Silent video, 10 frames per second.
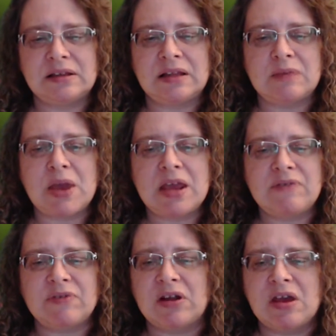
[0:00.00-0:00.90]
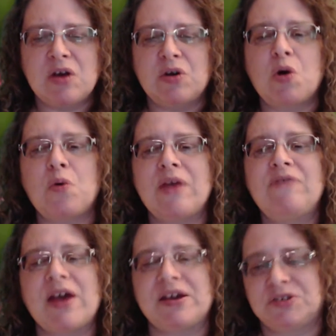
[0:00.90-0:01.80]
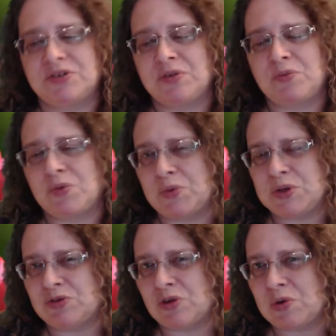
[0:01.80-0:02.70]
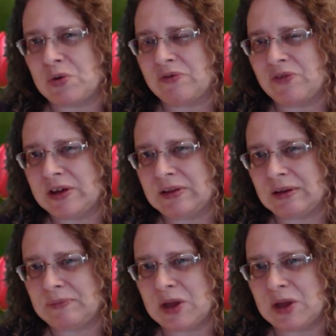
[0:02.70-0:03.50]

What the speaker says: and they may even go away faster than when we struggle or fight them.